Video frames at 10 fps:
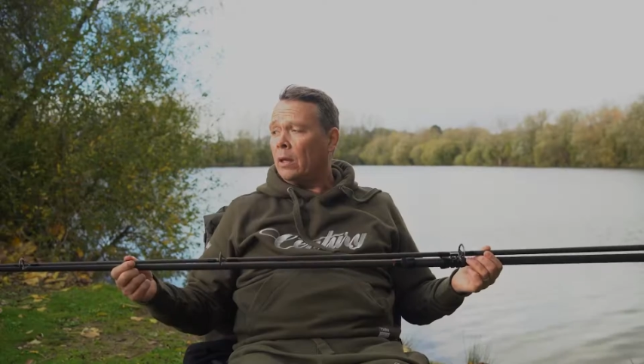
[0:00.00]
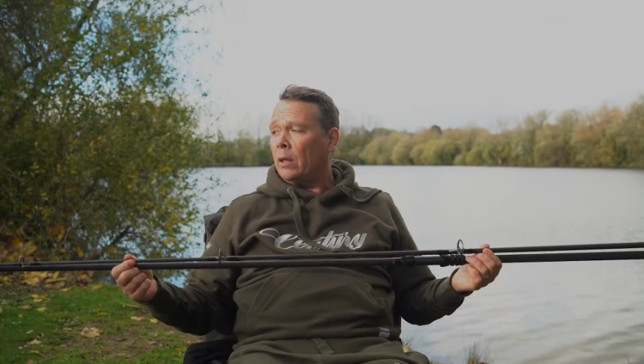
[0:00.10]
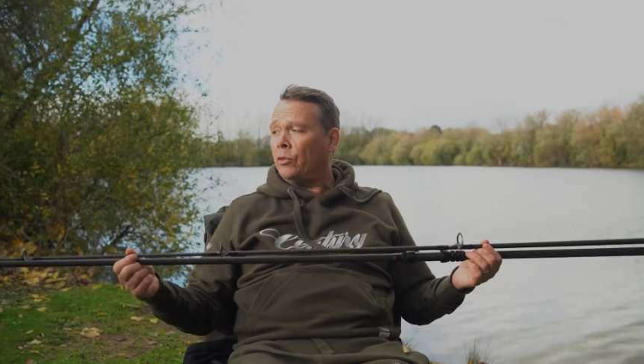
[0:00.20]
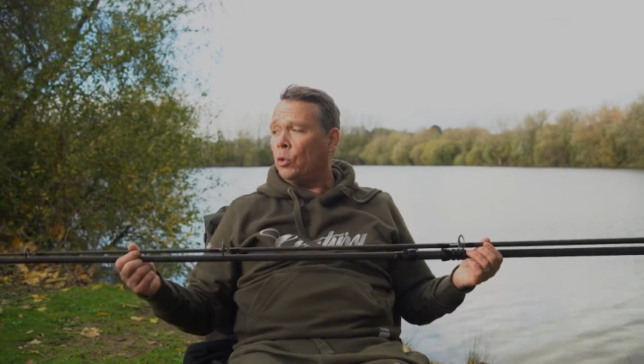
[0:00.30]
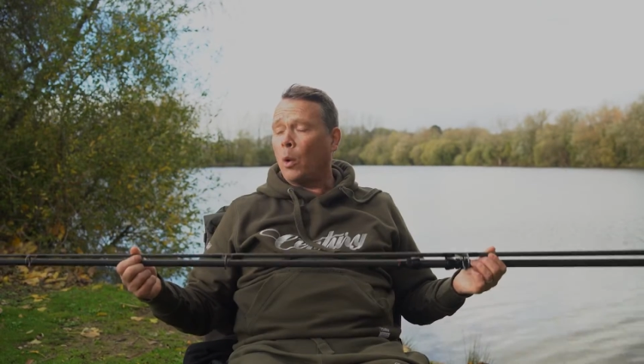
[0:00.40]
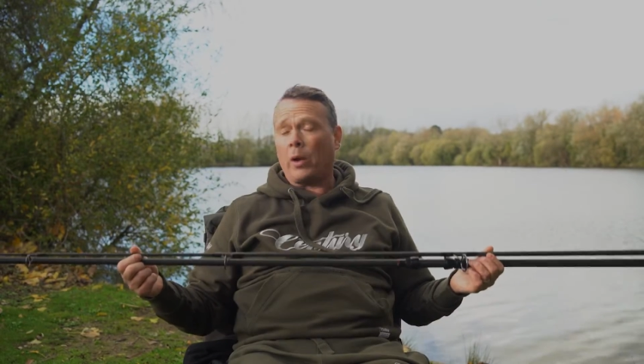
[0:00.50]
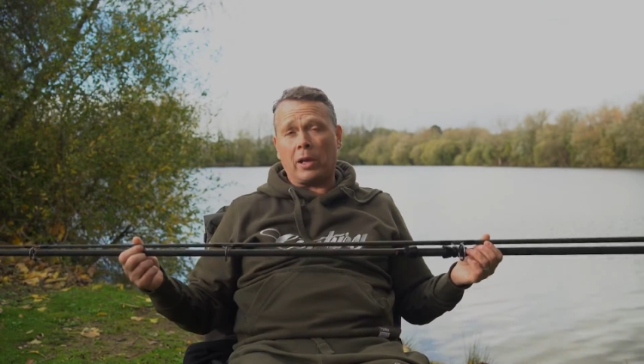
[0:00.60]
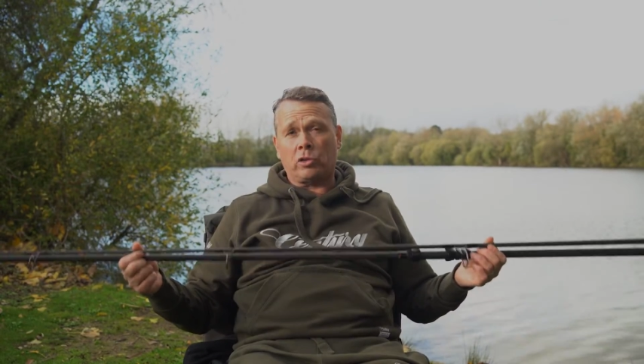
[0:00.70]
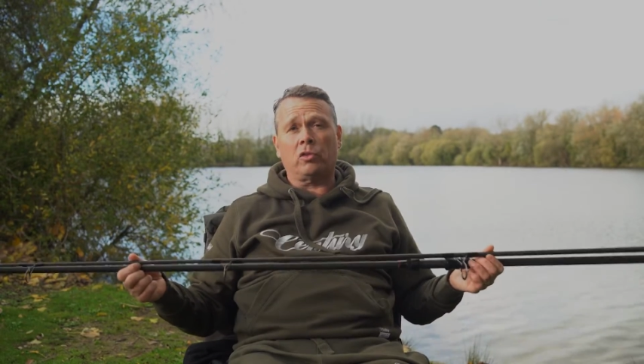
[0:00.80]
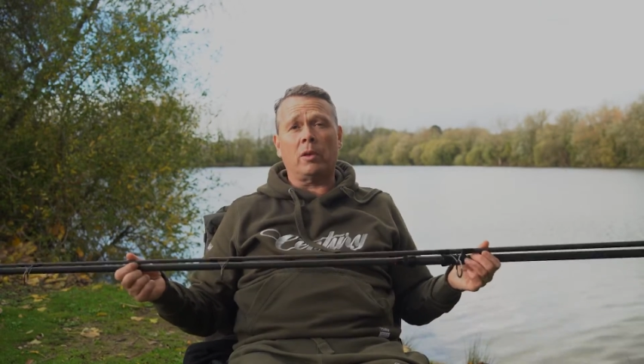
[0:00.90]
If you want
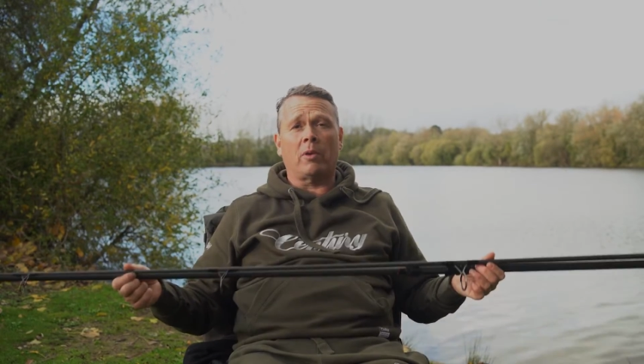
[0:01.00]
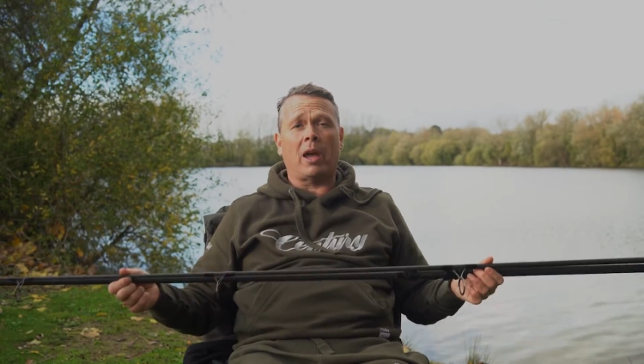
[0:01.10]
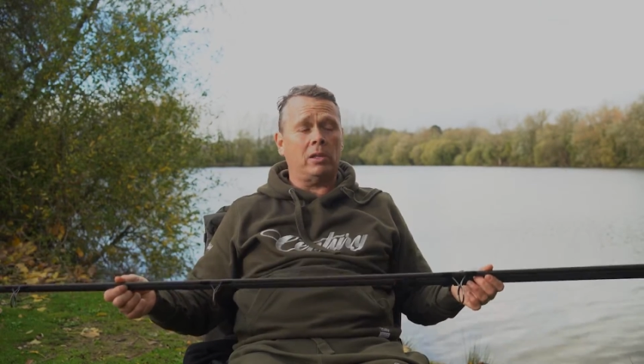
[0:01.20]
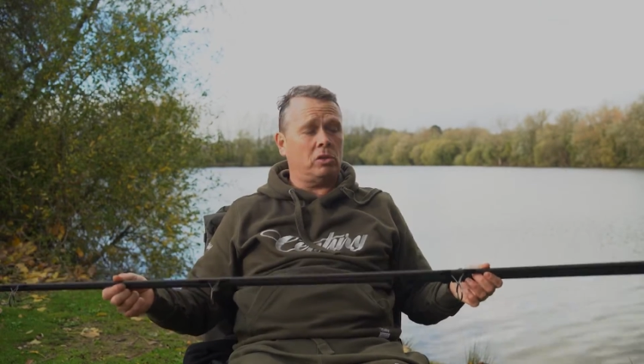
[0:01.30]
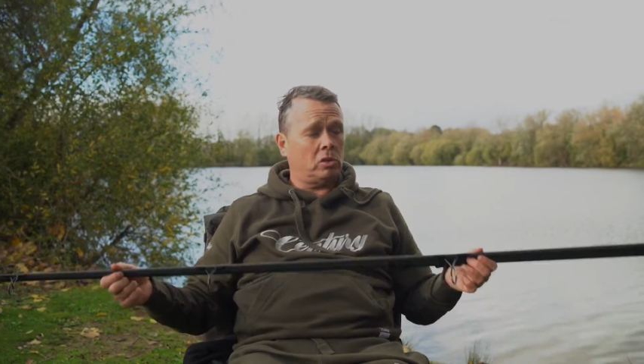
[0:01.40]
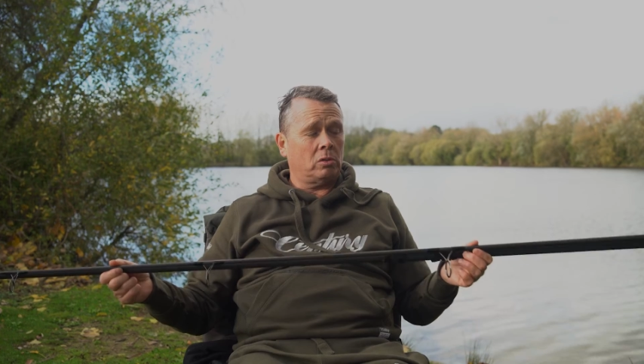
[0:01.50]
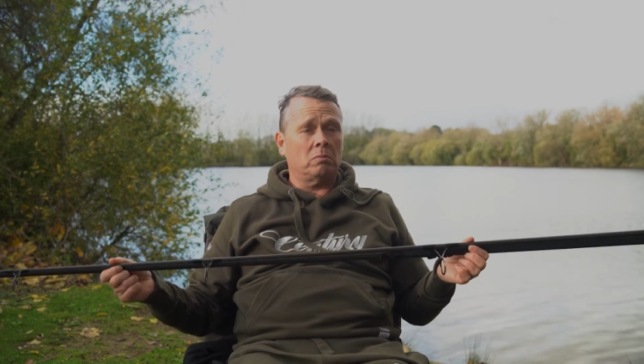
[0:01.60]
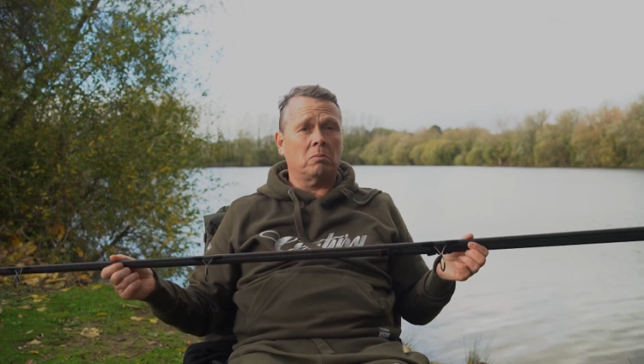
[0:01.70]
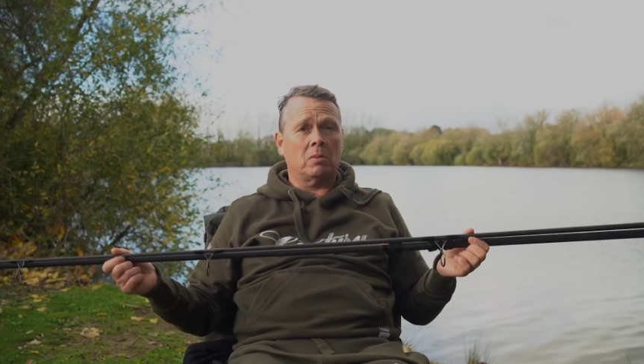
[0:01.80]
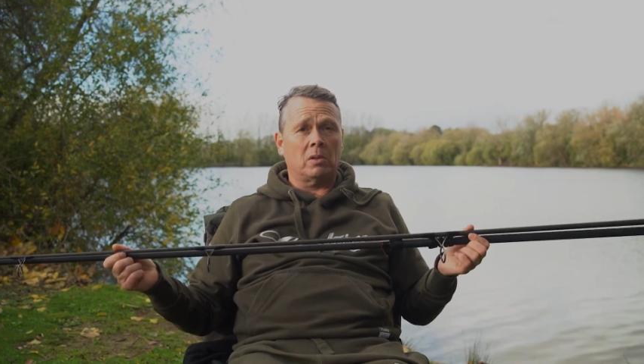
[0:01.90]
extreme range,
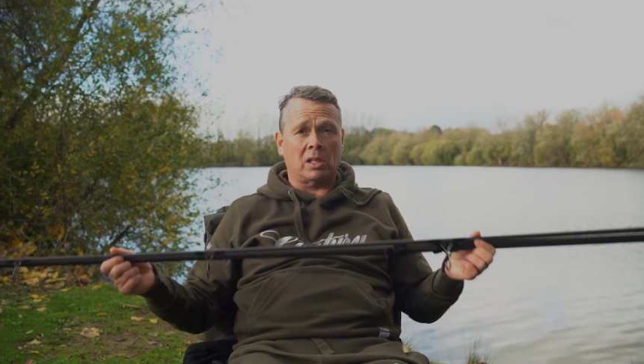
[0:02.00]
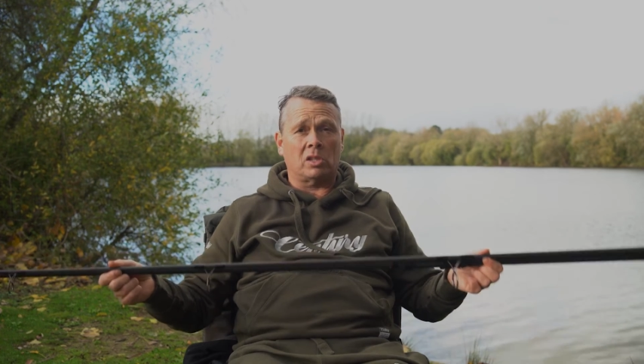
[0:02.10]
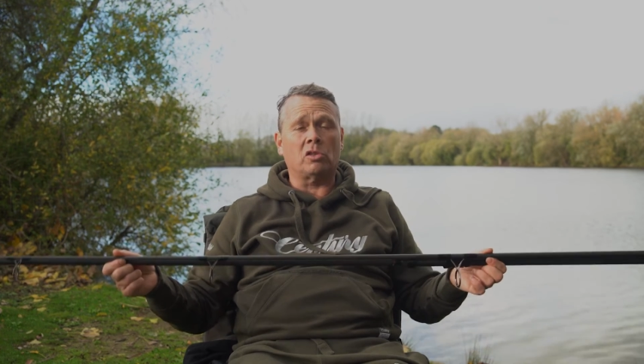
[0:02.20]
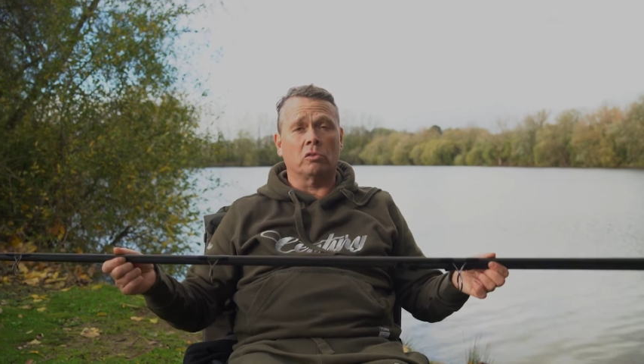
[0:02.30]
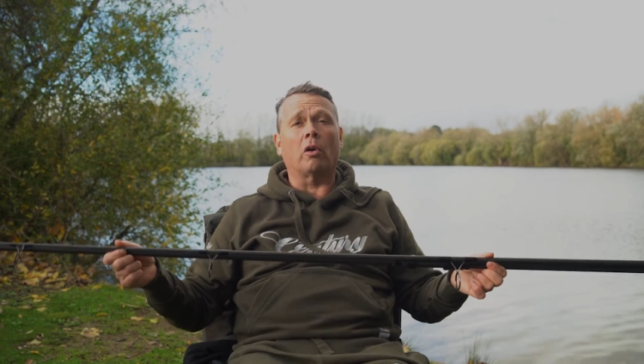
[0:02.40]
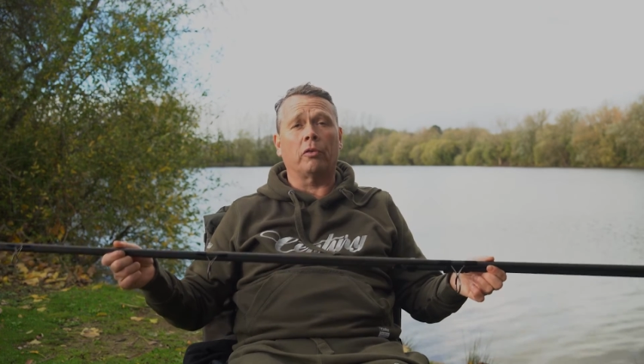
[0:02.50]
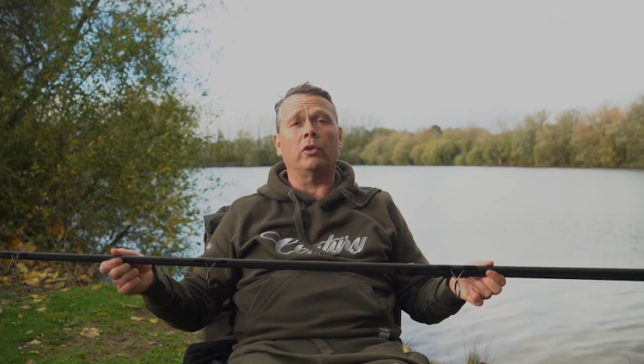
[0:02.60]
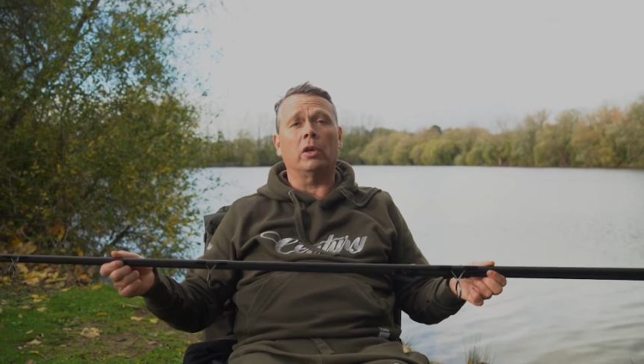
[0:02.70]
this is the rod for